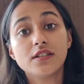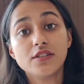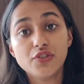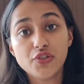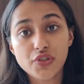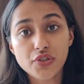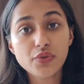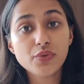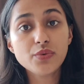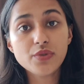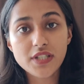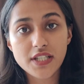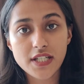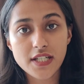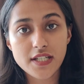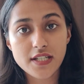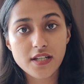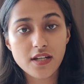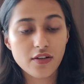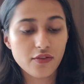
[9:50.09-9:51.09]
you
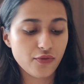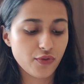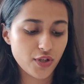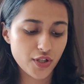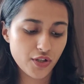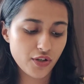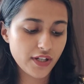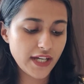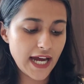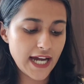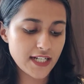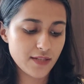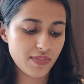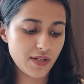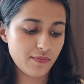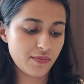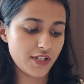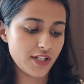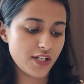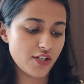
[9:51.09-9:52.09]
need for your CAT
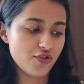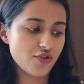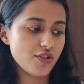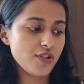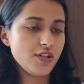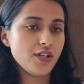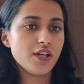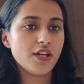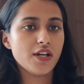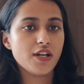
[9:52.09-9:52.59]
preparation.